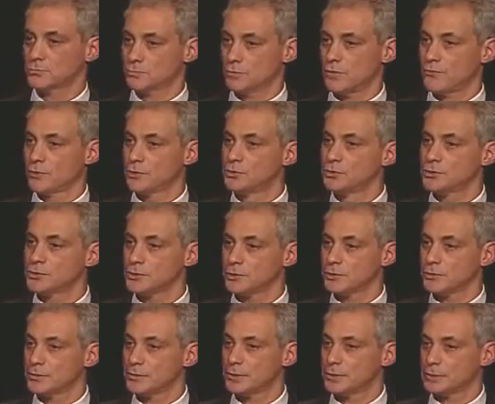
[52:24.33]

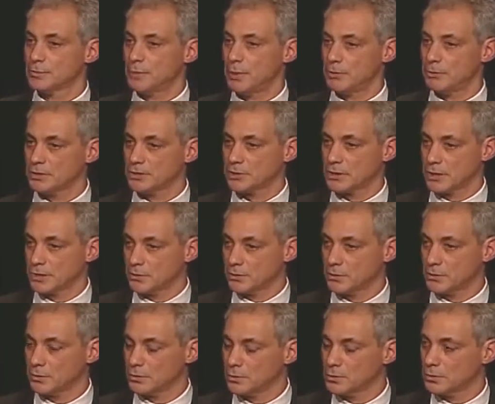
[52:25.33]
revolutionary in the public
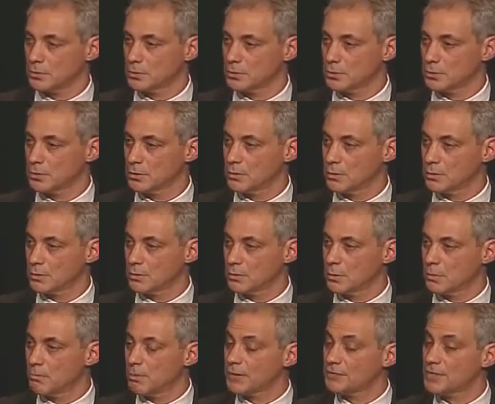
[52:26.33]
sector.
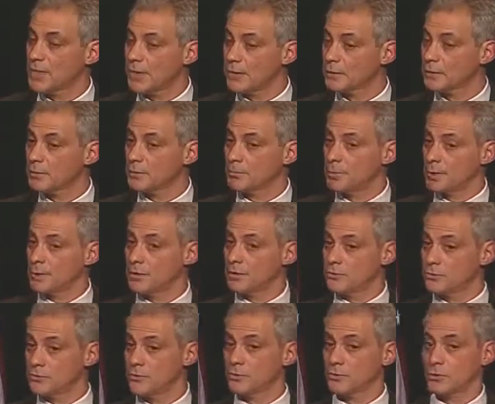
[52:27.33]
But, that, but
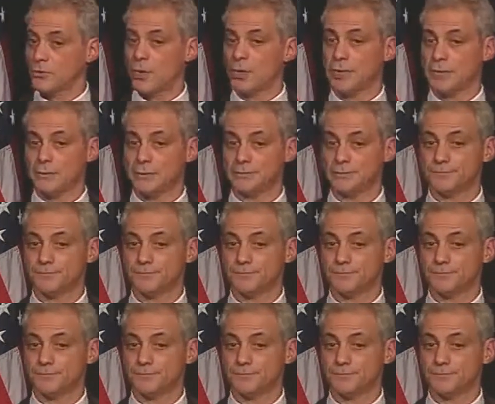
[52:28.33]
here's the credit